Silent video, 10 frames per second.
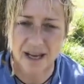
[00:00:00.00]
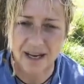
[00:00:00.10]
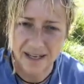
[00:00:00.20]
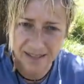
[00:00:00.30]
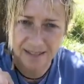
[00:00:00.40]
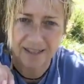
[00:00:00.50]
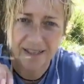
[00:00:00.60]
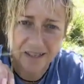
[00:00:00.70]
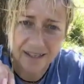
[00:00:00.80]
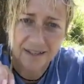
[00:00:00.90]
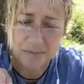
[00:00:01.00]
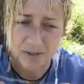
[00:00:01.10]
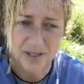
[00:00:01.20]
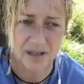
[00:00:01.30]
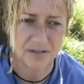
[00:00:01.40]
unless they clear
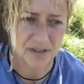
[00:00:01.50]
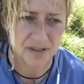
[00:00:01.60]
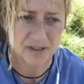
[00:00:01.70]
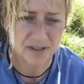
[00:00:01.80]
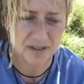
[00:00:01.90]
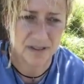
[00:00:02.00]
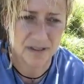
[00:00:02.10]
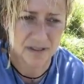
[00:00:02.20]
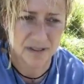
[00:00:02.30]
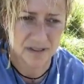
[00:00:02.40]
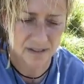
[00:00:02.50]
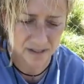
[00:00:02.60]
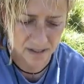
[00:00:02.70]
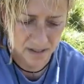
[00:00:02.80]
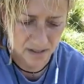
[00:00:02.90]
themselves.
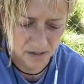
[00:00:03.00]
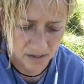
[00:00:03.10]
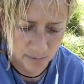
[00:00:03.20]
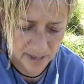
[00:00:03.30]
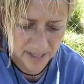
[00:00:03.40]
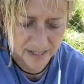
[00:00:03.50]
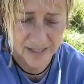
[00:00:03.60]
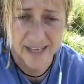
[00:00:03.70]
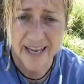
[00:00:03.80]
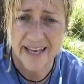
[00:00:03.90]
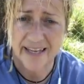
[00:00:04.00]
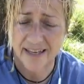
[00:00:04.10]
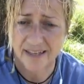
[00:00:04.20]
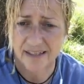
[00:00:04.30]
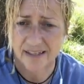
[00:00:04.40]
So we can say
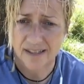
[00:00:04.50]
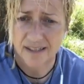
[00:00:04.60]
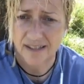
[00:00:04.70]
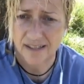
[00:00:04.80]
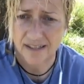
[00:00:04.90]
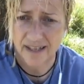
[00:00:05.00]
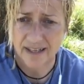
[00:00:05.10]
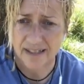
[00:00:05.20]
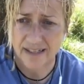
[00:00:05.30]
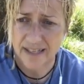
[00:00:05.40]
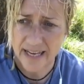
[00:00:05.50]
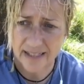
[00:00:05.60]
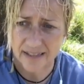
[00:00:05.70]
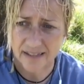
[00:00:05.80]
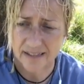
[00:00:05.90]
that
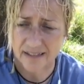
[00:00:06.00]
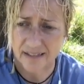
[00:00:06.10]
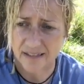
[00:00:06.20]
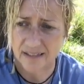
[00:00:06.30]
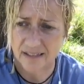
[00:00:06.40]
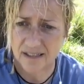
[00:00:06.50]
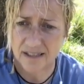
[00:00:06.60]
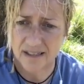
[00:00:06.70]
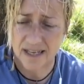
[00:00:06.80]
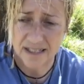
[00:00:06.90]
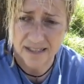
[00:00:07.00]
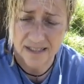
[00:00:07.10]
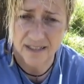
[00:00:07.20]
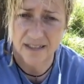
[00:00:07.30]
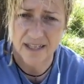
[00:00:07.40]
yes, there
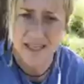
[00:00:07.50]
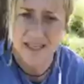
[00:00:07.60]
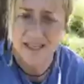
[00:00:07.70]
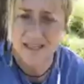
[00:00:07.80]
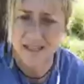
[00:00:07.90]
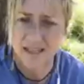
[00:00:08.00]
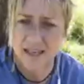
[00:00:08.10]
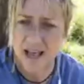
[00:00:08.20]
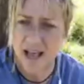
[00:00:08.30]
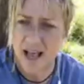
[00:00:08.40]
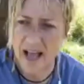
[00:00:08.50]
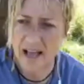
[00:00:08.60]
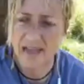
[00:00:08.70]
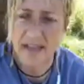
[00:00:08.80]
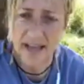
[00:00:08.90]
still is
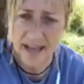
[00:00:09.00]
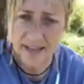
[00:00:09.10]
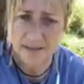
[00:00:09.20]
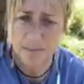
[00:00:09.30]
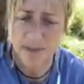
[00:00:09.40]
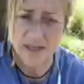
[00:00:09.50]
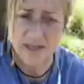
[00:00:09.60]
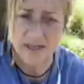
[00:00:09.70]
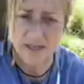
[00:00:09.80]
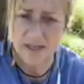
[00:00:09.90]
and there has been